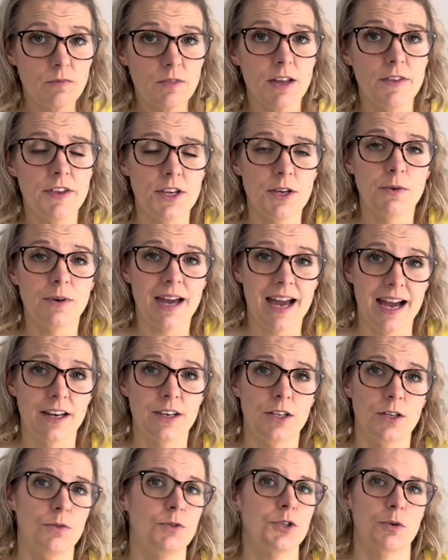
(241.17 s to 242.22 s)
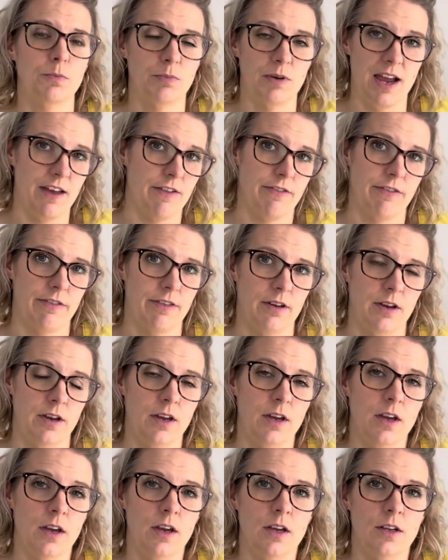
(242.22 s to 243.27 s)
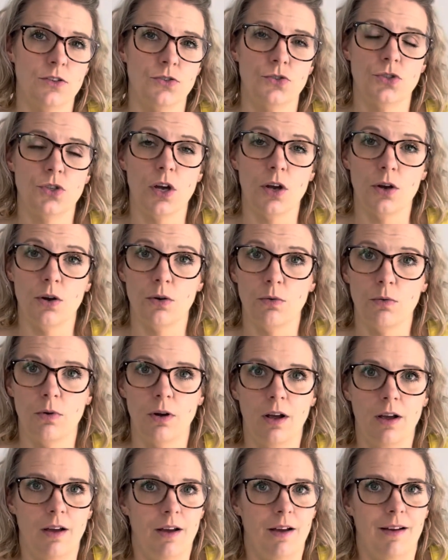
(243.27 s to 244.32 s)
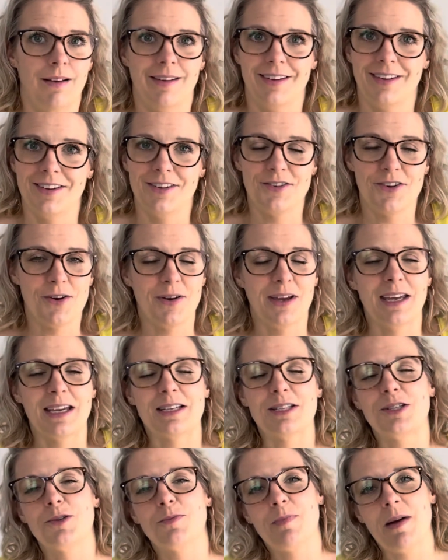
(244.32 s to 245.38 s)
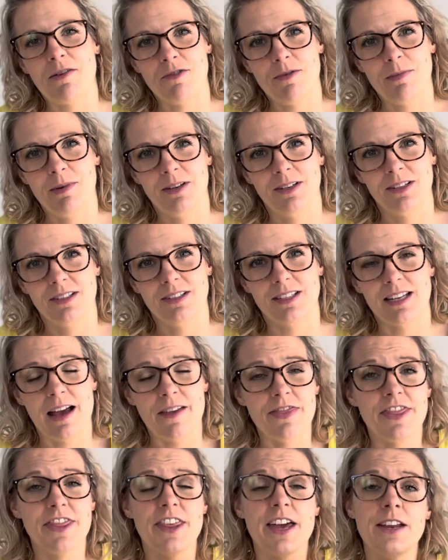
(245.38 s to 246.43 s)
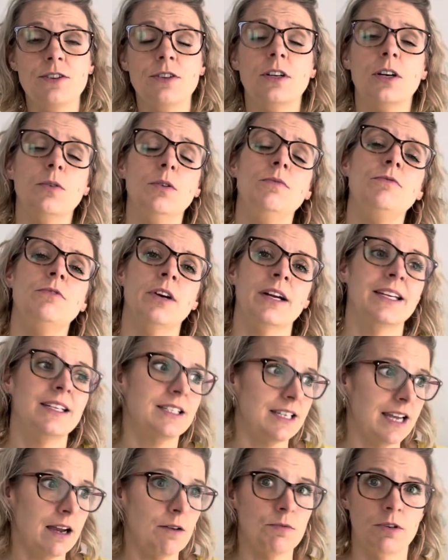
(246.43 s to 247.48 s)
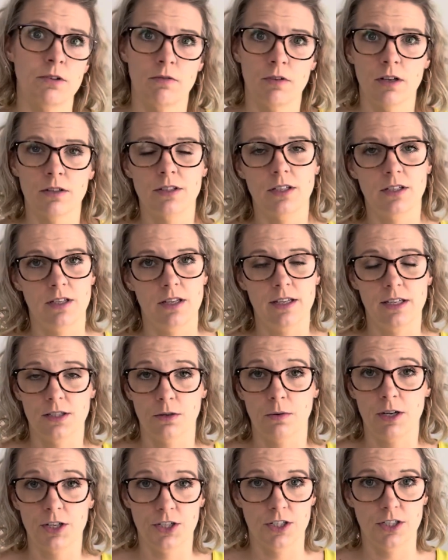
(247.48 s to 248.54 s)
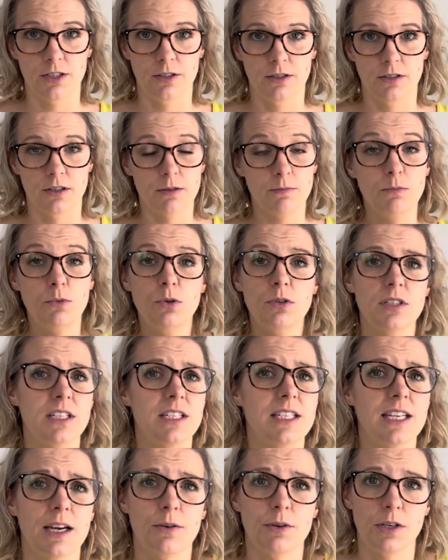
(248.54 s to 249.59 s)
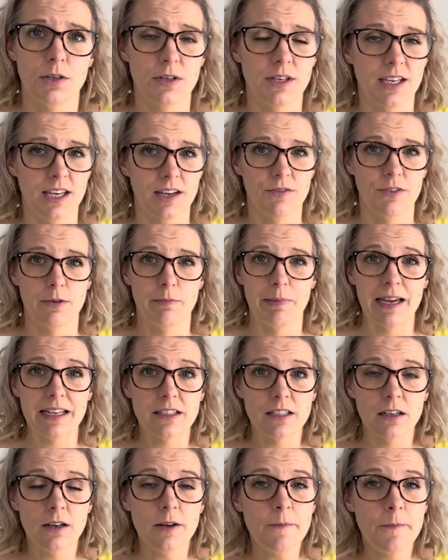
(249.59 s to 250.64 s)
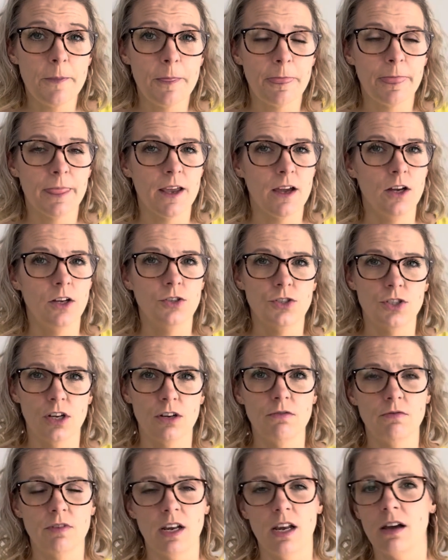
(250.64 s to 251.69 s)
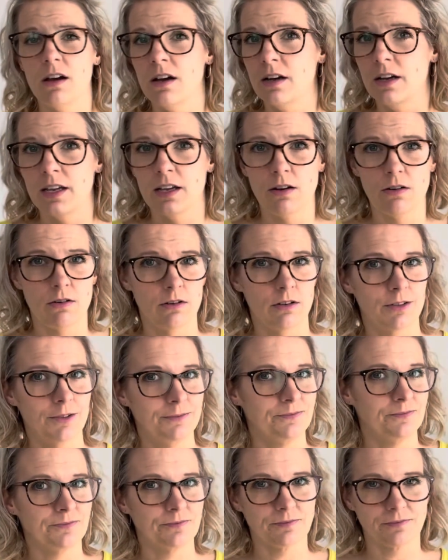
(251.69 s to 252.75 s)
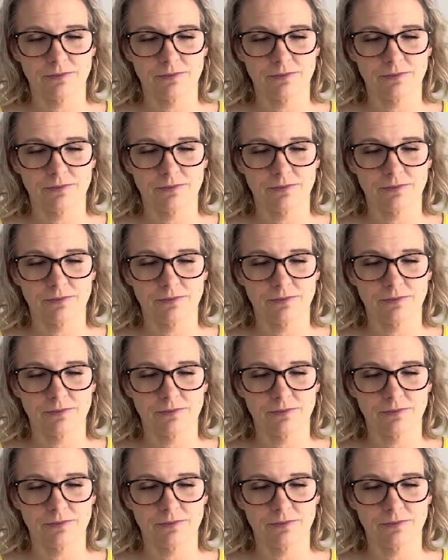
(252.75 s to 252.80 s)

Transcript: that you can use your breath. So, you know, experiment, and then go and write down your answer to this question. The more detail you can give, the better. Don't rely on